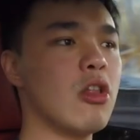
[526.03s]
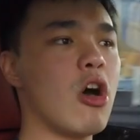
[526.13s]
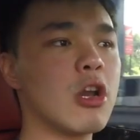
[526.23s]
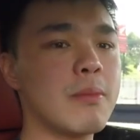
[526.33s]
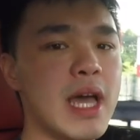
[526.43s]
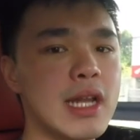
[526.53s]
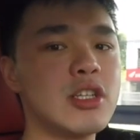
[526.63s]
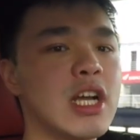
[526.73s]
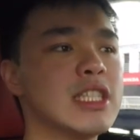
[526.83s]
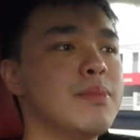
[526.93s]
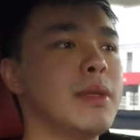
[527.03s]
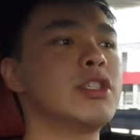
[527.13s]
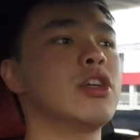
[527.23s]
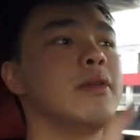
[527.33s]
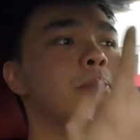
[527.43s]
automatic
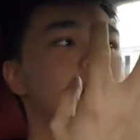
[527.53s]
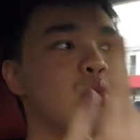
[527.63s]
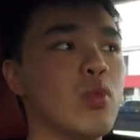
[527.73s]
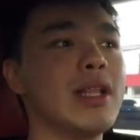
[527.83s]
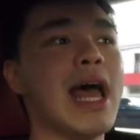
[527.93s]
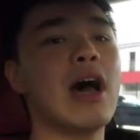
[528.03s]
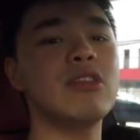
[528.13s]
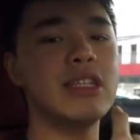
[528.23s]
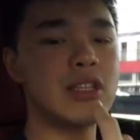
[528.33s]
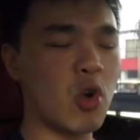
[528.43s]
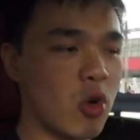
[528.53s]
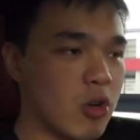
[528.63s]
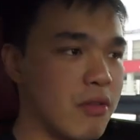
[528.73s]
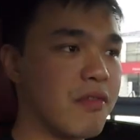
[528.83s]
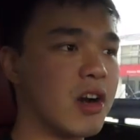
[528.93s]
transmission, but without the
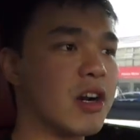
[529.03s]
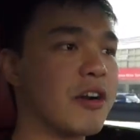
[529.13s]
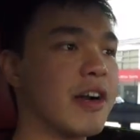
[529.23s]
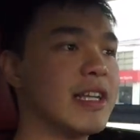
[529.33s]
torque converter.